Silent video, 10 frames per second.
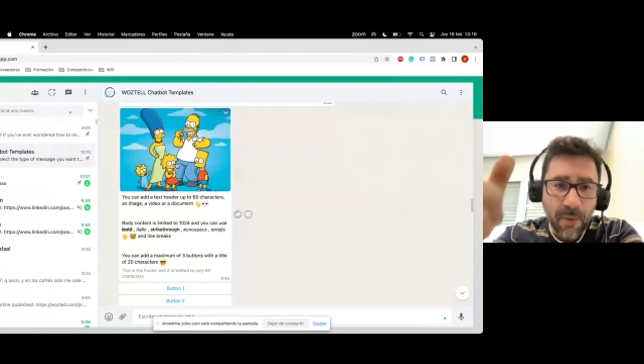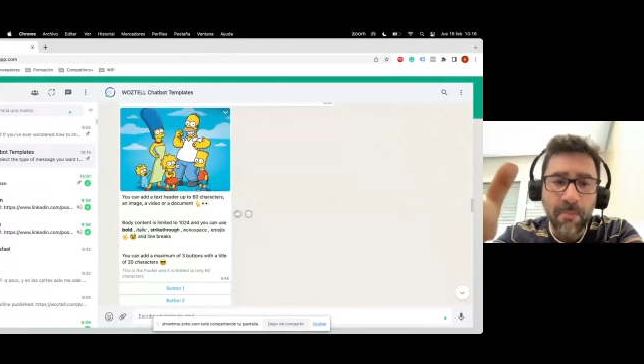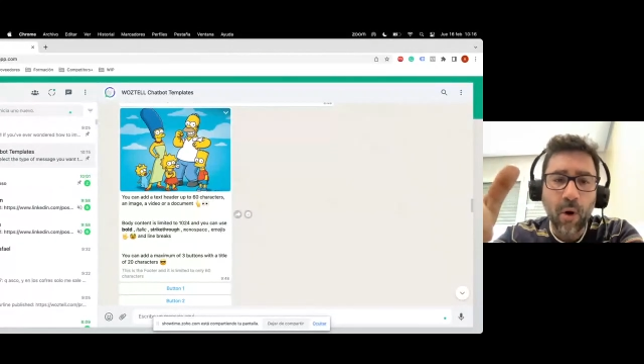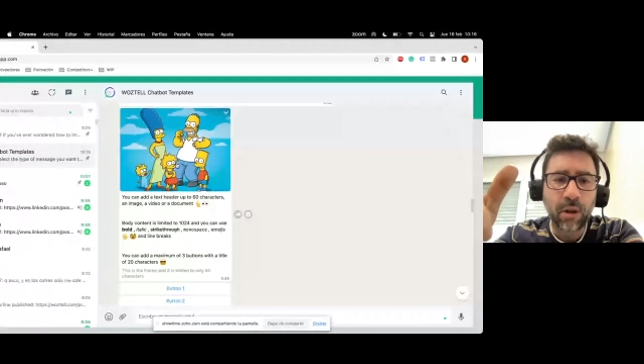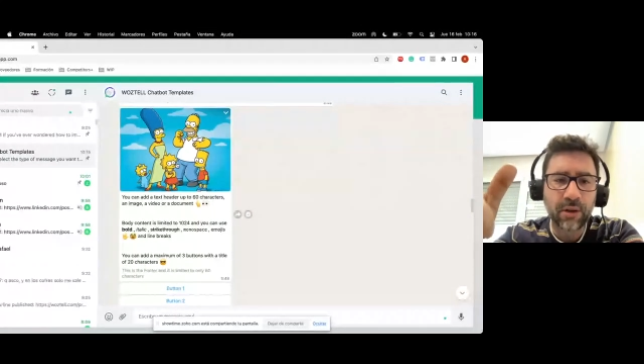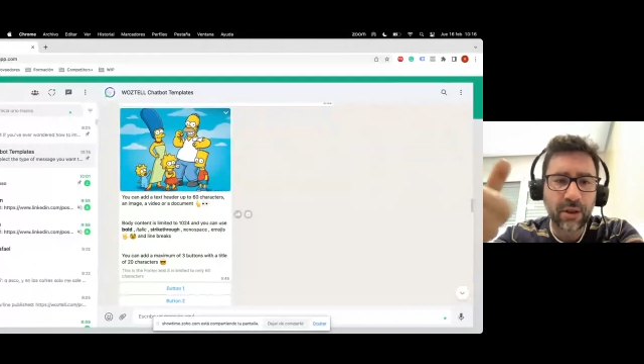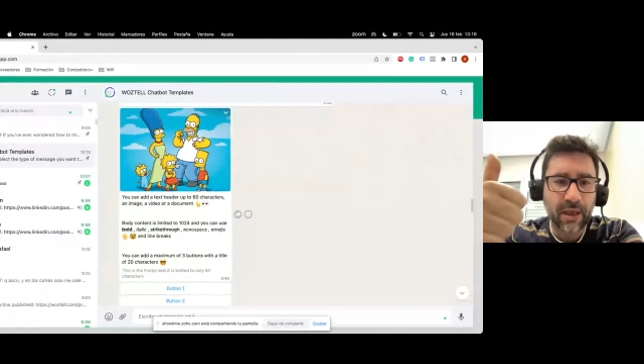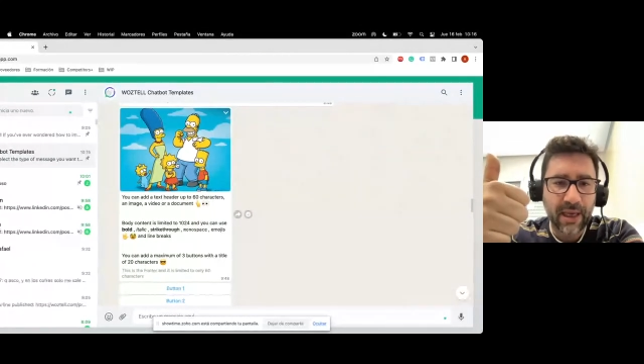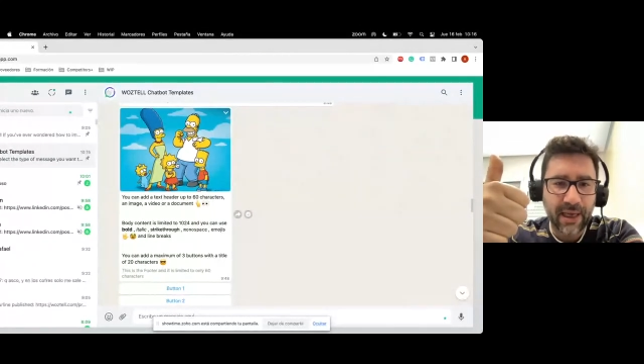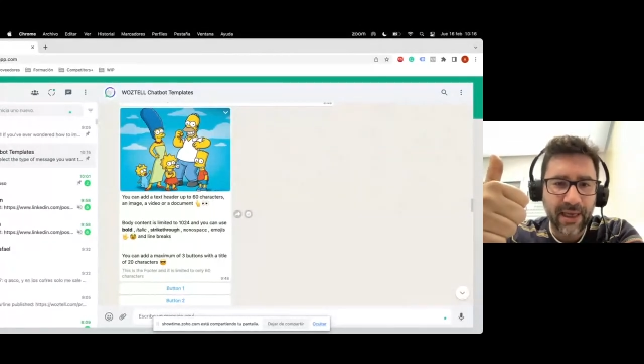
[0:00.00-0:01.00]

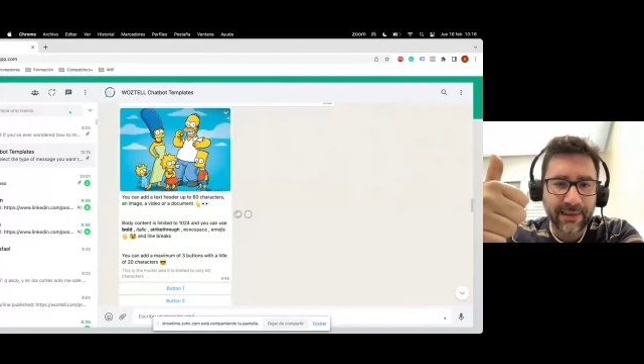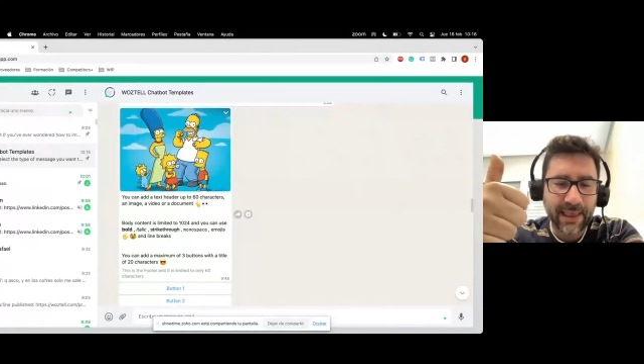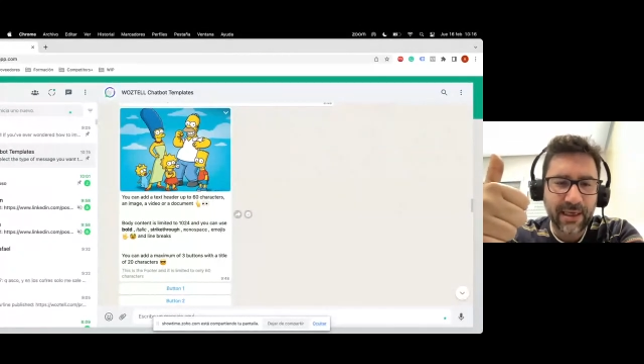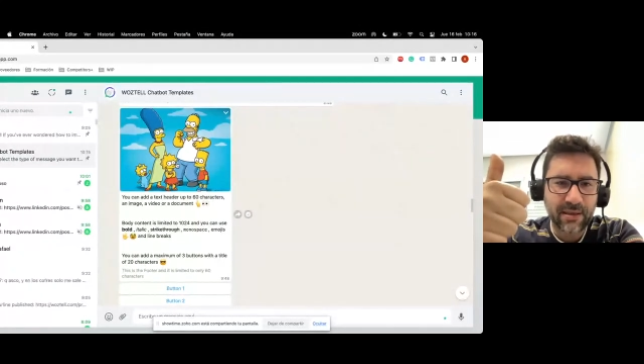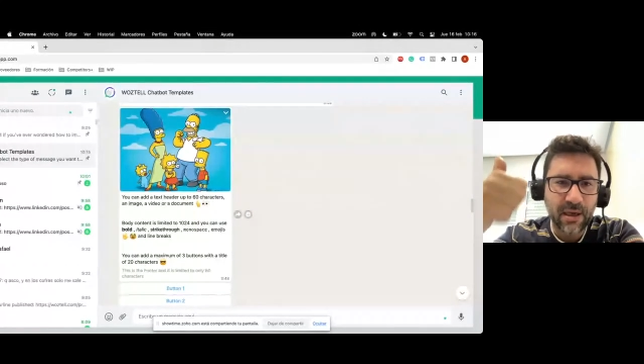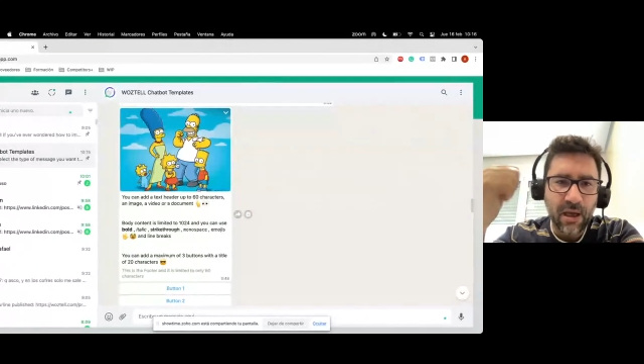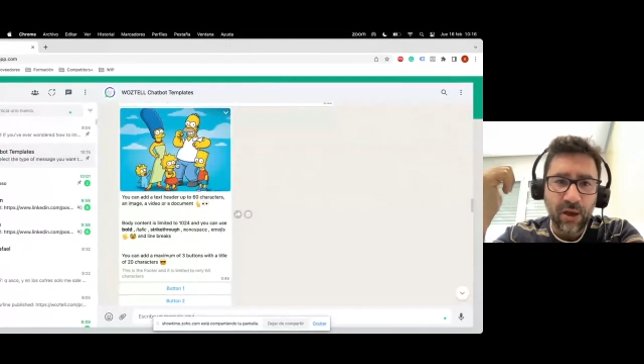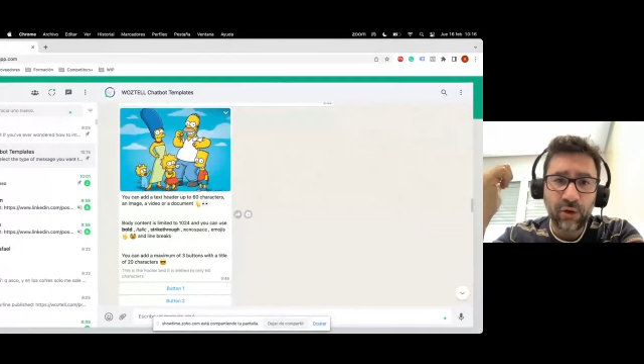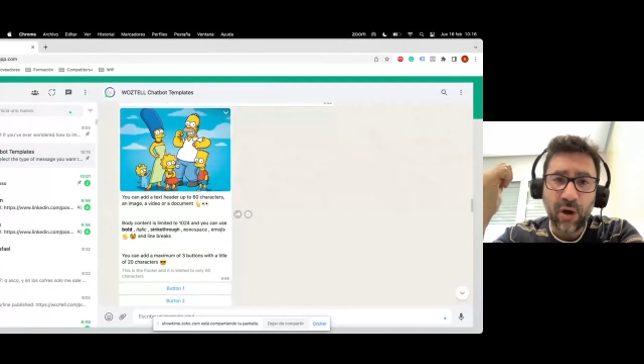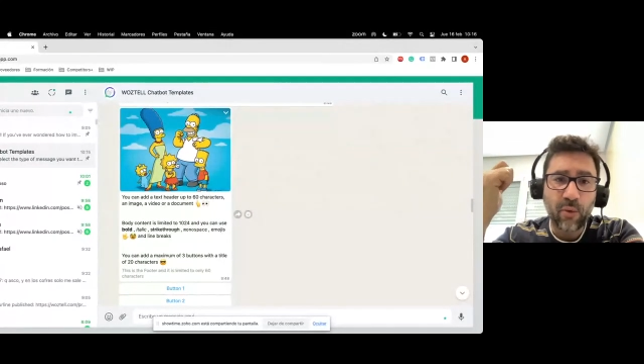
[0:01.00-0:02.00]
bold text,
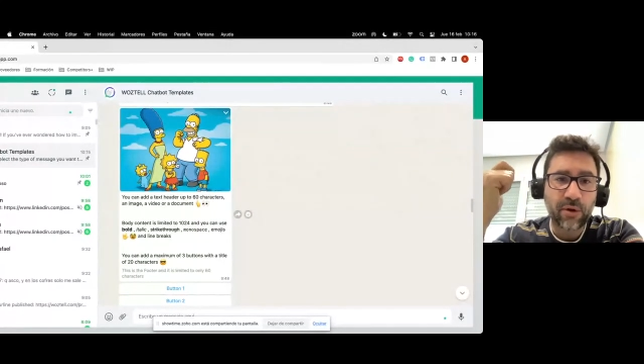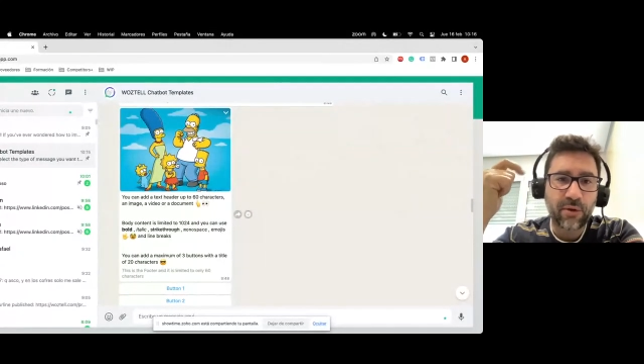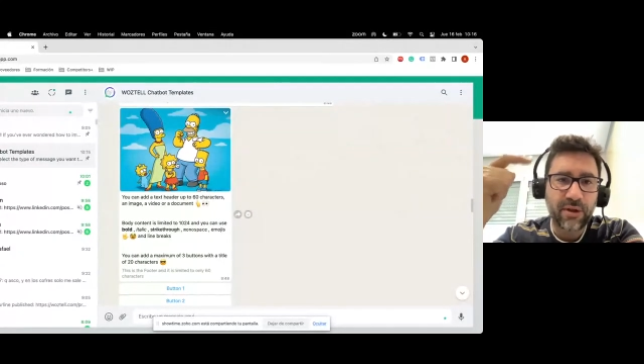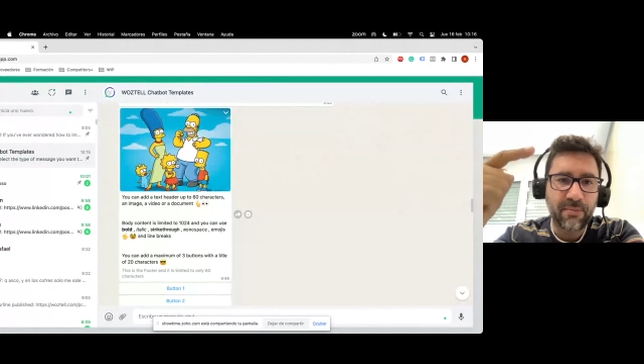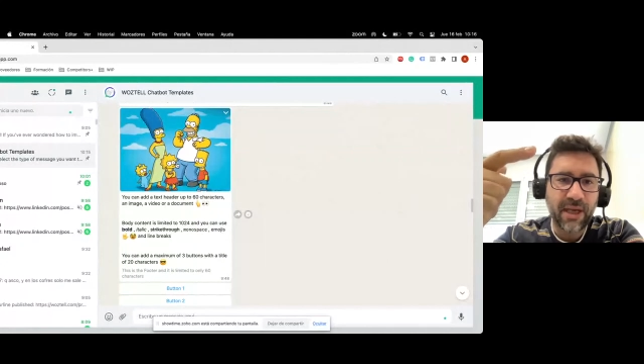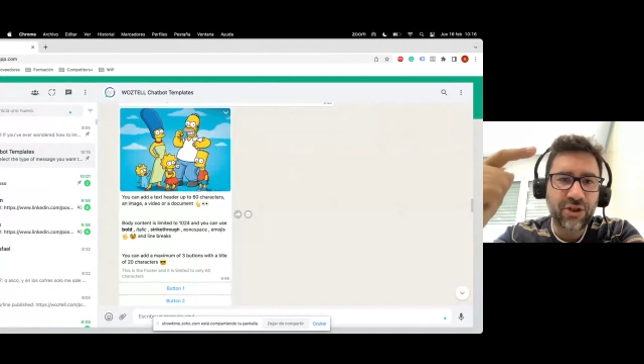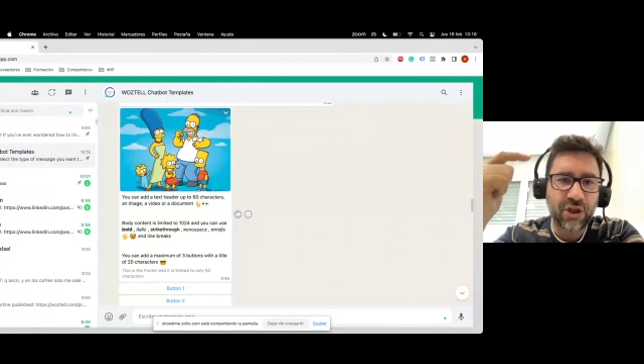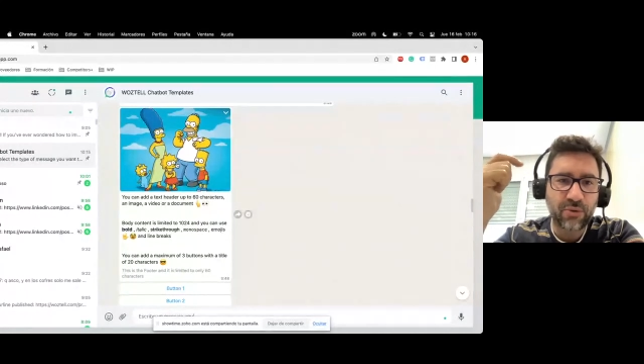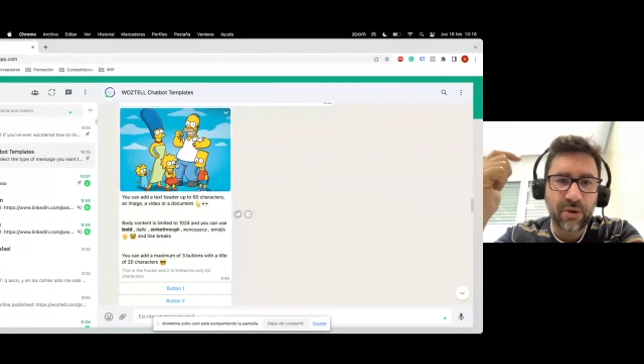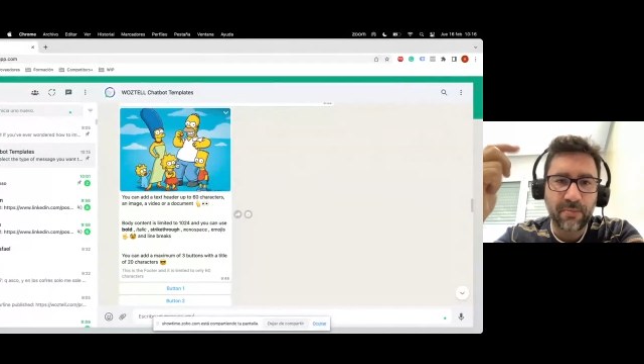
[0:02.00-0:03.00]
you can work with
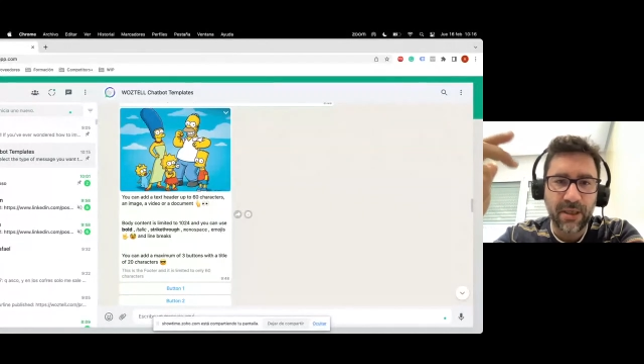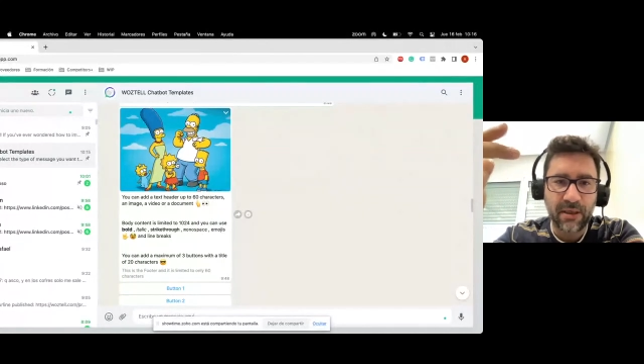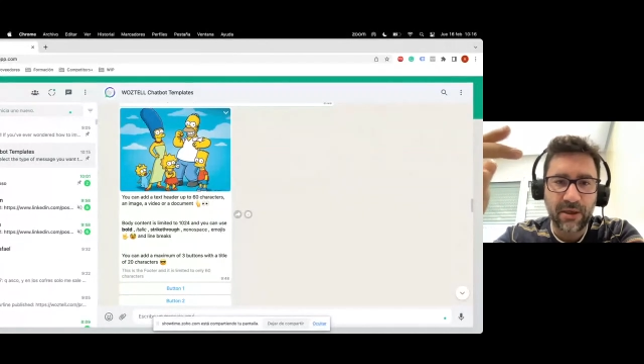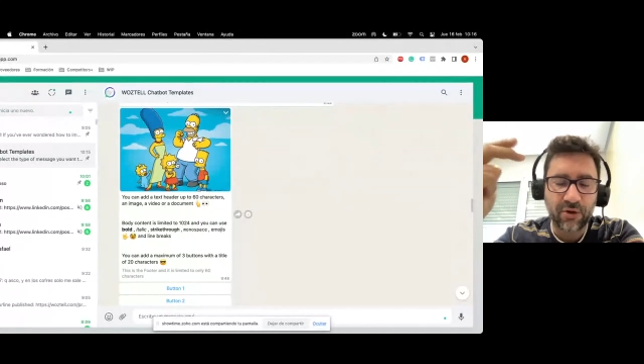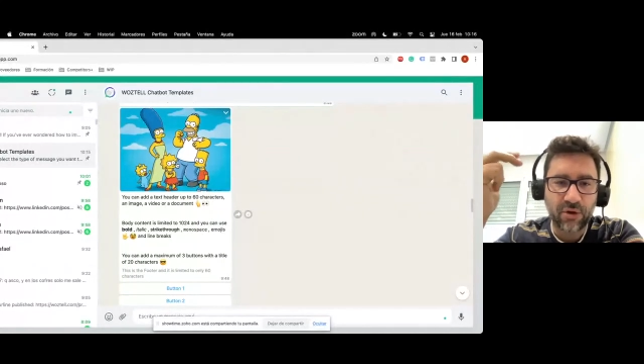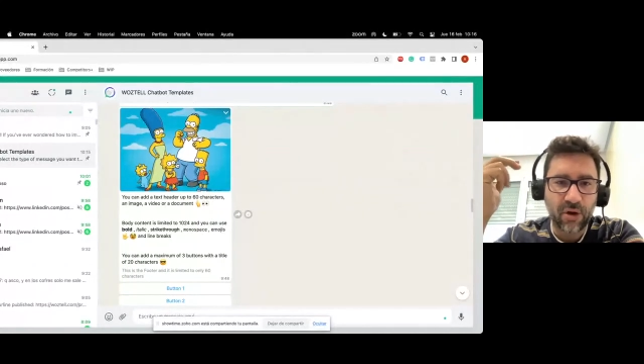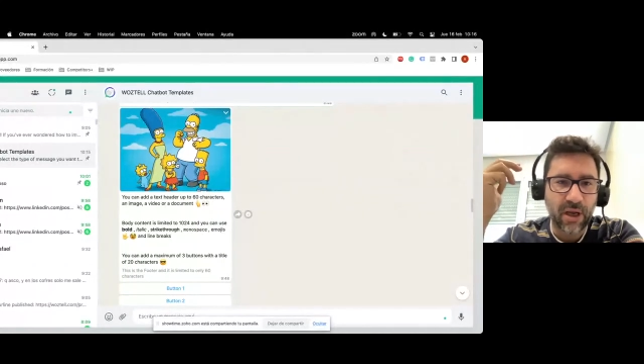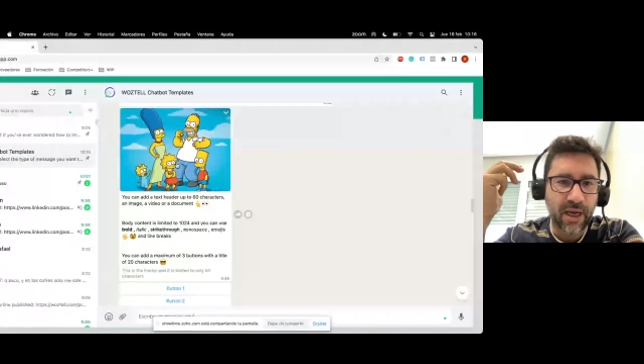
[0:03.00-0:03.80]
images, with videos,